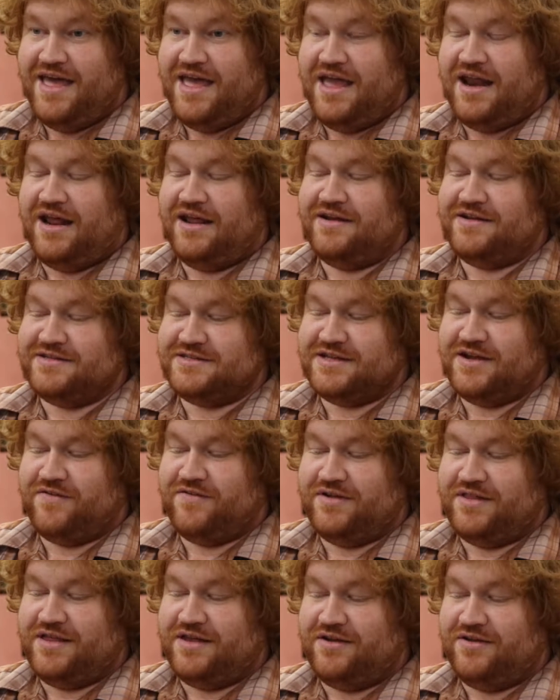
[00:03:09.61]
And I
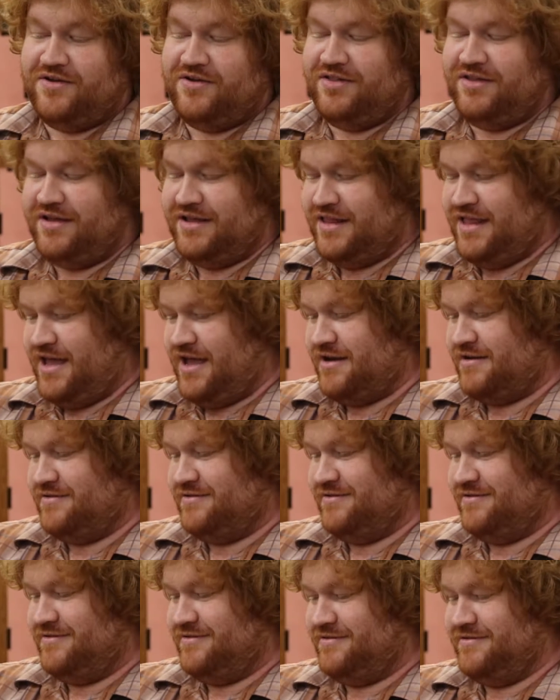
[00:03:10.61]
discovered that, oh, look at that.
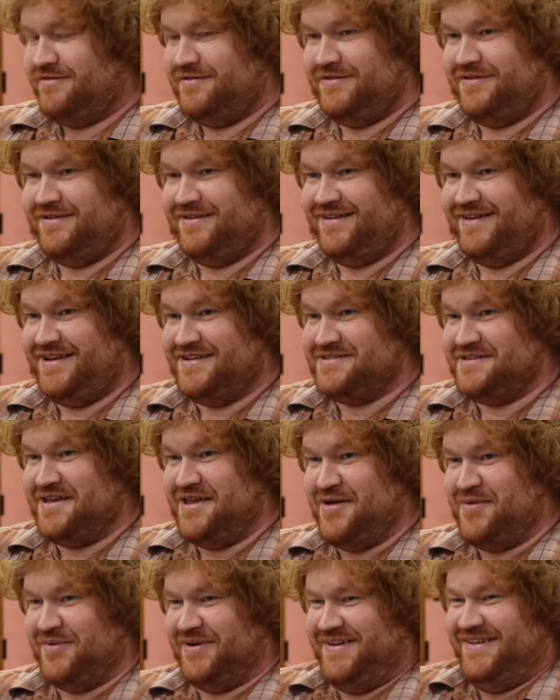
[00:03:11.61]
It has a
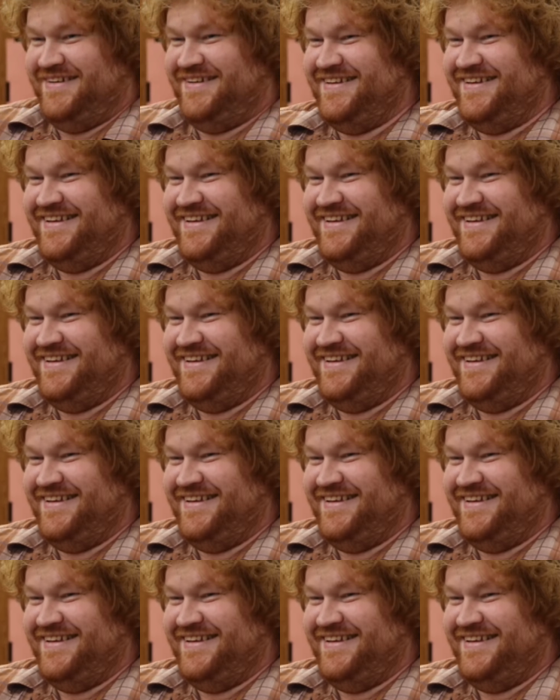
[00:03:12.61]
camera.